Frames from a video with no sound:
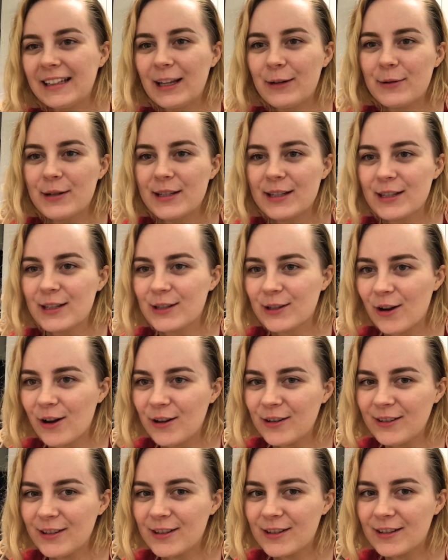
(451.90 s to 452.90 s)

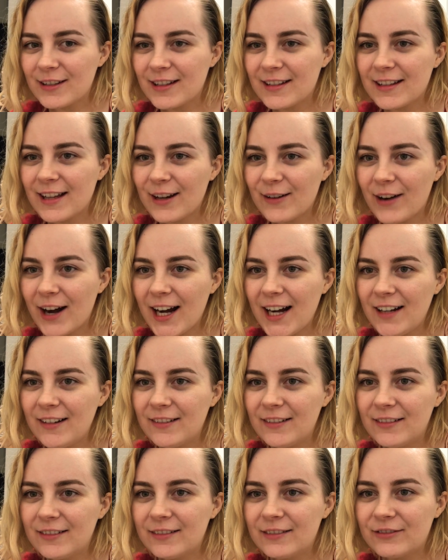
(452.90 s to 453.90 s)
résistance, is that right?
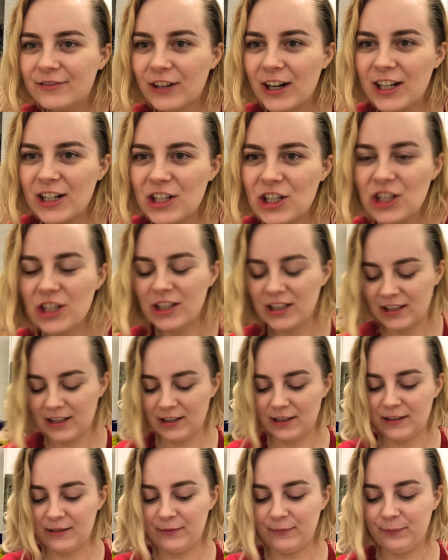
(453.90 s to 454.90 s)
French?
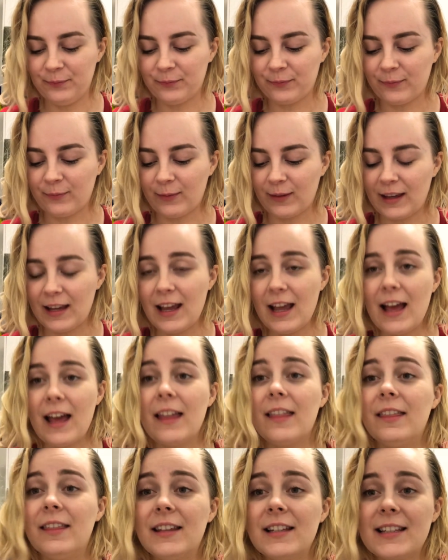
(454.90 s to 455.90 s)

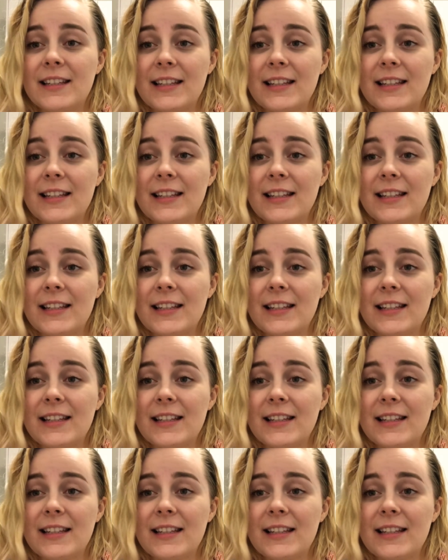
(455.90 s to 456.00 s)
The